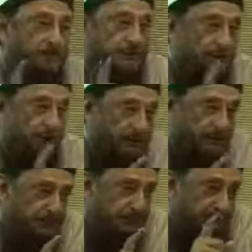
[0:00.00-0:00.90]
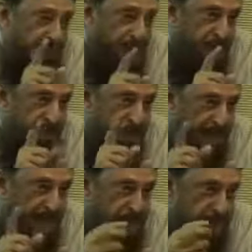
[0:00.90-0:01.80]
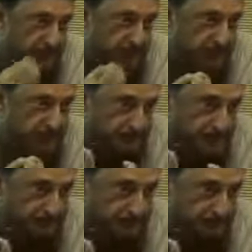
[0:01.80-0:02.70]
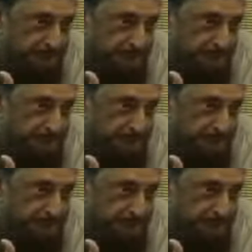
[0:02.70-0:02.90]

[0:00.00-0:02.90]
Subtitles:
When she is not as yet reached the age of puberty?